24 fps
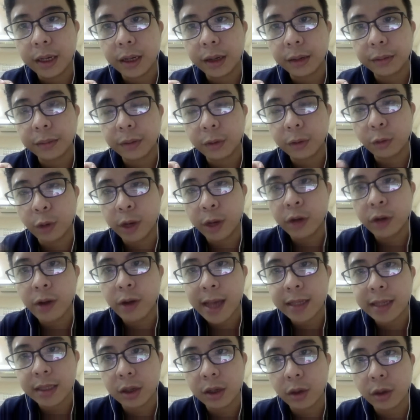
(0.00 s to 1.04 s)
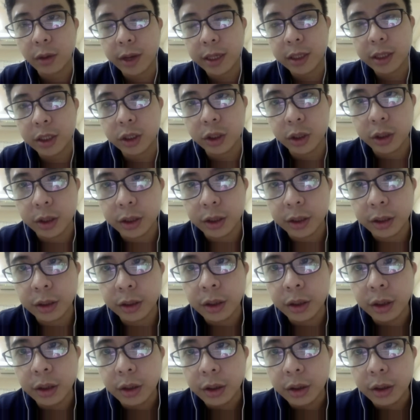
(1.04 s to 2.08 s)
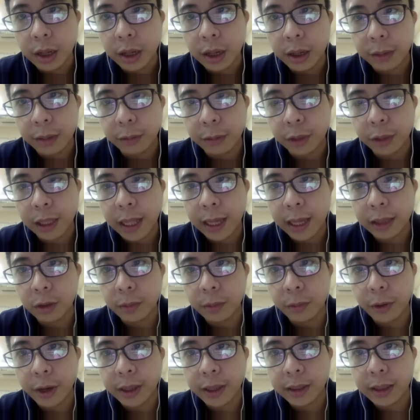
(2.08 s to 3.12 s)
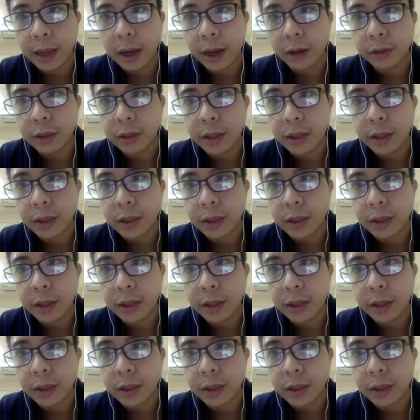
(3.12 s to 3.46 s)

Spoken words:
one who asked the question would like to point out